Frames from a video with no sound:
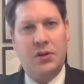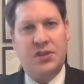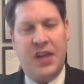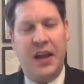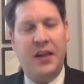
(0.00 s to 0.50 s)

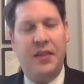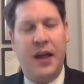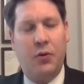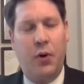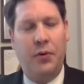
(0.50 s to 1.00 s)
stated
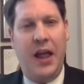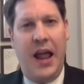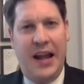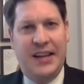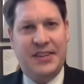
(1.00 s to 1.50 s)
that, quote,
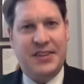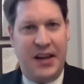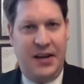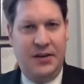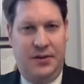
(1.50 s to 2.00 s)
any
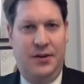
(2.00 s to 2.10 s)
state